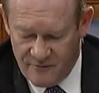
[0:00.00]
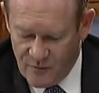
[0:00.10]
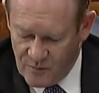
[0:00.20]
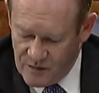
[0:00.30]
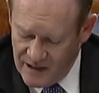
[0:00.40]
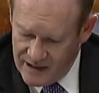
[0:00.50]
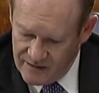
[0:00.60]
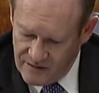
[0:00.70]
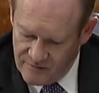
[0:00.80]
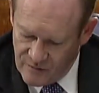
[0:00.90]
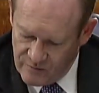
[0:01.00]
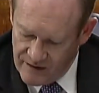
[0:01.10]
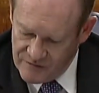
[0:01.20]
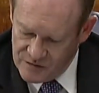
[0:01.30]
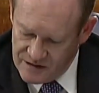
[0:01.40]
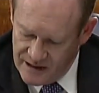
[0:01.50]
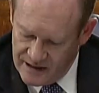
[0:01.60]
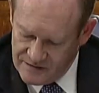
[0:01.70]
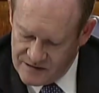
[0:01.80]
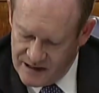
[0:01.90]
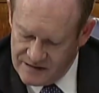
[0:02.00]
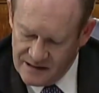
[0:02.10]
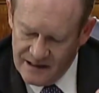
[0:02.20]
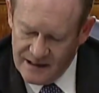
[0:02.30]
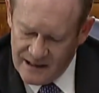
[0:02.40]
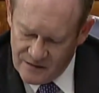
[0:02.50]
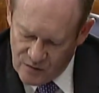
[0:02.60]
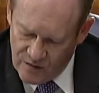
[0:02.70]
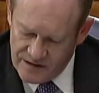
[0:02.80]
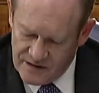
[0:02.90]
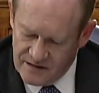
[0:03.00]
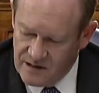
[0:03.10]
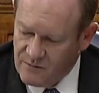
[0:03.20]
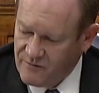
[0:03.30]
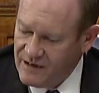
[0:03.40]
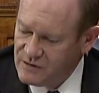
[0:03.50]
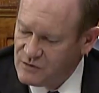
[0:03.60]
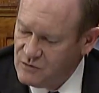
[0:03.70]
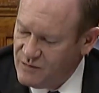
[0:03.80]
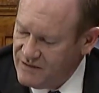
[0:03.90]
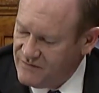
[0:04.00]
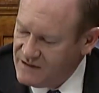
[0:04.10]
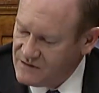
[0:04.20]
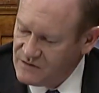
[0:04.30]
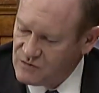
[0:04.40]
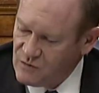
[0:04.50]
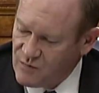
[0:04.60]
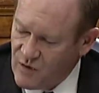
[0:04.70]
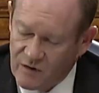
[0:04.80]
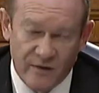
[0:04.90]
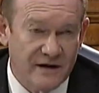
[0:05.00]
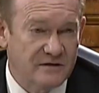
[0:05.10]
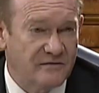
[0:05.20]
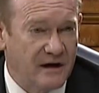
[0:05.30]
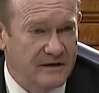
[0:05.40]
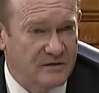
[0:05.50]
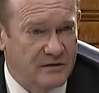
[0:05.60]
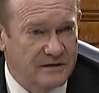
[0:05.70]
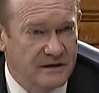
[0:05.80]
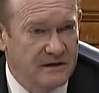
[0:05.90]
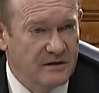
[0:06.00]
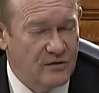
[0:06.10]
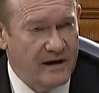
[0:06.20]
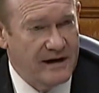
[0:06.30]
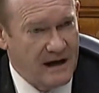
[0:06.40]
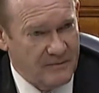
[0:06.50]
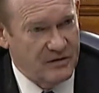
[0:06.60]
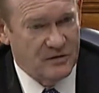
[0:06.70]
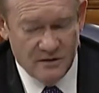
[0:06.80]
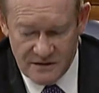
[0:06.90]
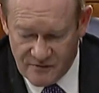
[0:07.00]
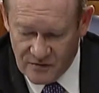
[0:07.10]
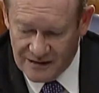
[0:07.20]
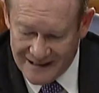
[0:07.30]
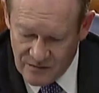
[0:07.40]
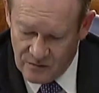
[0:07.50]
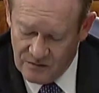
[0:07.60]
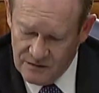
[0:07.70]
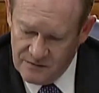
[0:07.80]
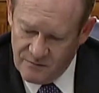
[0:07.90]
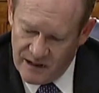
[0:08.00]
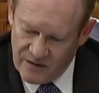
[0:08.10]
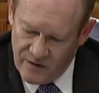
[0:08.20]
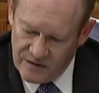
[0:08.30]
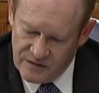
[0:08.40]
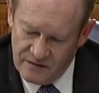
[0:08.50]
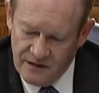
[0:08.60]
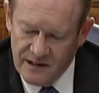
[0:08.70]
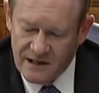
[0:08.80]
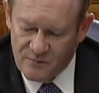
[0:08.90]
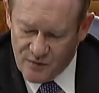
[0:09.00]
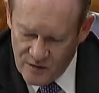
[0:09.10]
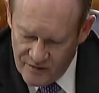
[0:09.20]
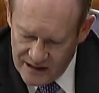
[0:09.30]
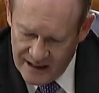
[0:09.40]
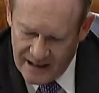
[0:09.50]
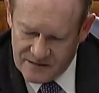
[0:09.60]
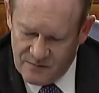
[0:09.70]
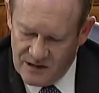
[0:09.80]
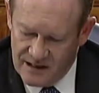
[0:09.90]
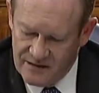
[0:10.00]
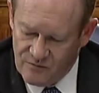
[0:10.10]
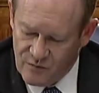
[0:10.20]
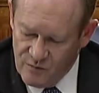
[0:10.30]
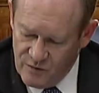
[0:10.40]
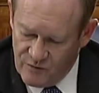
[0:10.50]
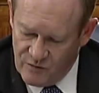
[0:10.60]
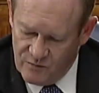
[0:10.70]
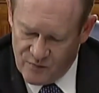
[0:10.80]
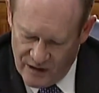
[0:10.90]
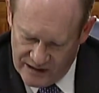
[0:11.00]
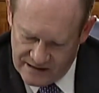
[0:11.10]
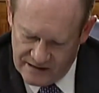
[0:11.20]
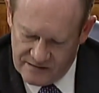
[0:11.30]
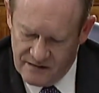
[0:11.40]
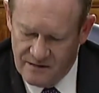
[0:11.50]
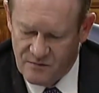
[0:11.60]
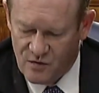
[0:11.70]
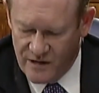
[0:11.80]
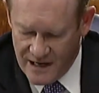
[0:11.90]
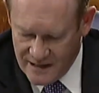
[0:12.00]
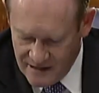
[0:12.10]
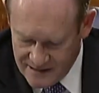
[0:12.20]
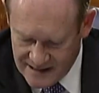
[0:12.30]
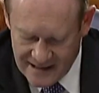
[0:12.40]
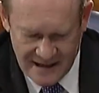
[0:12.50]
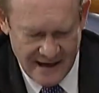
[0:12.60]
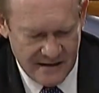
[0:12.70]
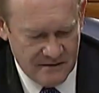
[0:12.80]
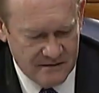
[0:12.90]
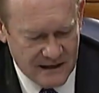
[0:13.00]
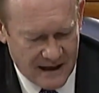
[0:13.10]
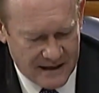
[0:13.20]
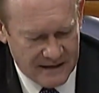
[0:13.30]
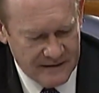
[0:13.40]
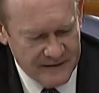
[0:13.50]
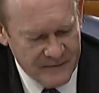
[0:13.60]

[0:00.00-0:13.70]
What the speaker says: for applying for refugees in the United States, increasing the number of H-2B visas to a broader range of countries, creating opportunities for legal migration, improving the expedited removal process, creating a dedicated docket.